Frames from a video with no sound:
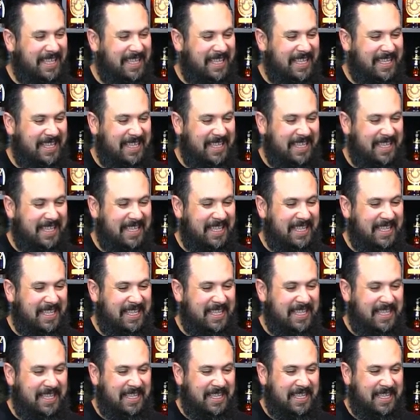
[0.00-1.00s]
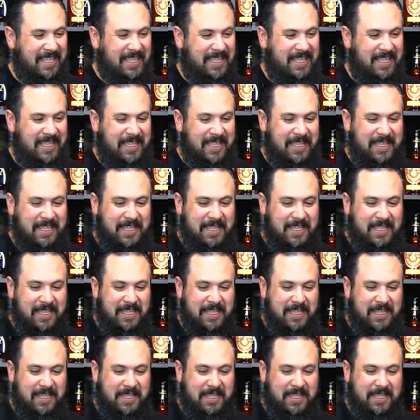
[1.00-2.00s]

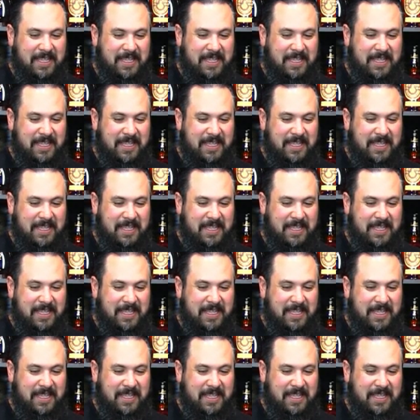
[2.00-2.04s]
The person shown says nothing.